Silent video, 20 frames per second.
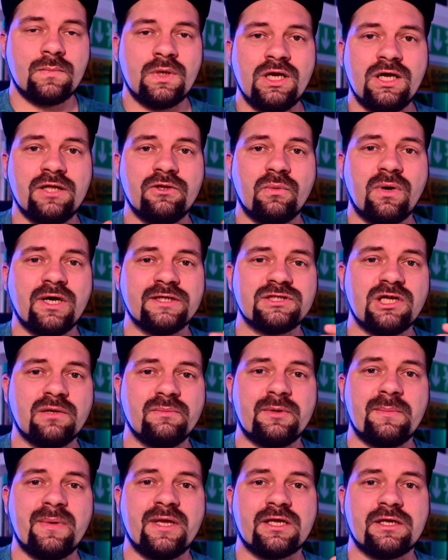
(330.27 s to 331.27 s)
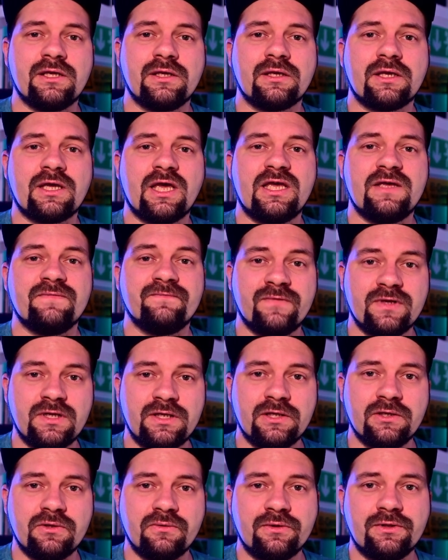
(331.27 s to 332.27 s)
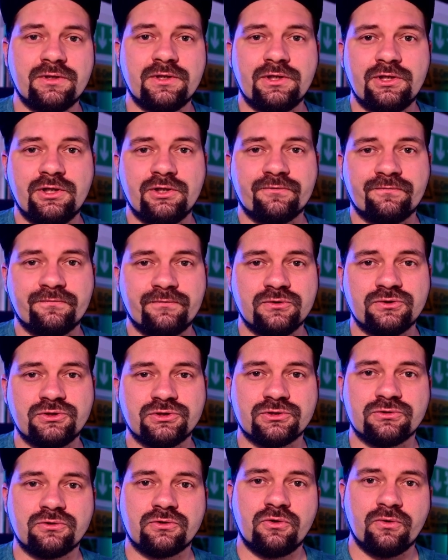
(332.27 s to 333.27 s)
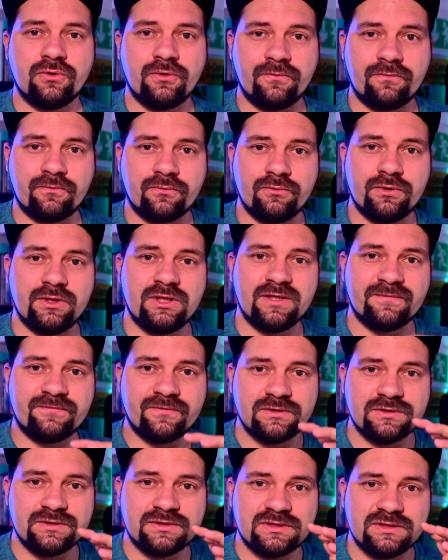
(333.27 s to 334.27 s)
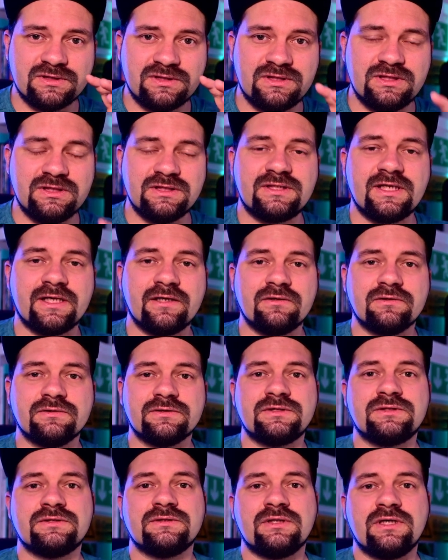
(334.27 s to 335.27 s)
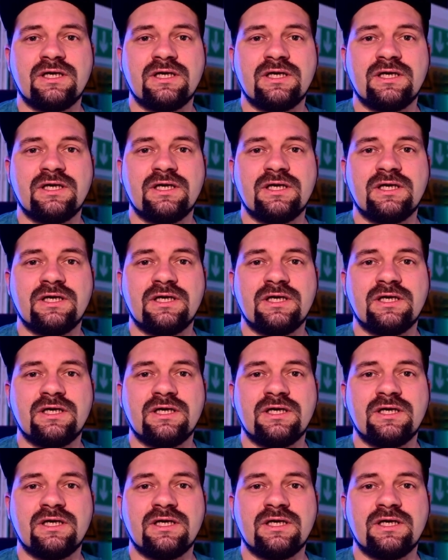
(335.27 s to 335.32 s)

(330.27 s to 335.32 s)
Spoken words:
Otherwise, I'll be making a video in the near future going through the different details